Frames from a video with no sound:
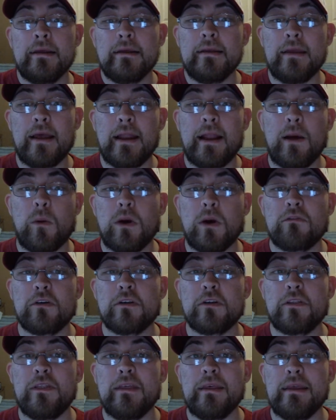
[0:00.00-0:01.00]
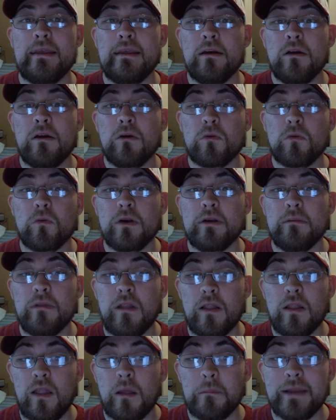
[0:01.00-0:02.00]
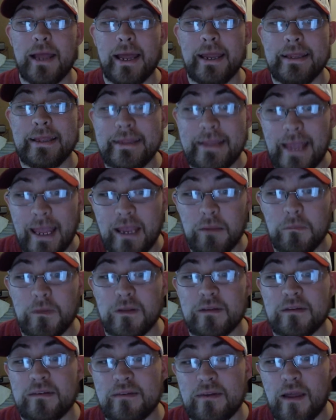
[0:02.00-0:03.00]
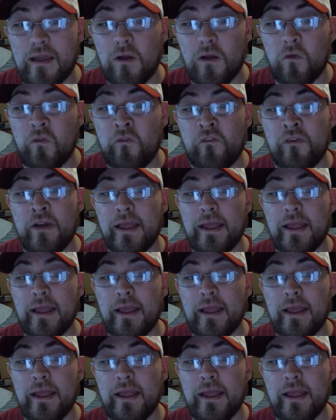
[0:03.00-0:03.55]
Yet, however, the alumni game itself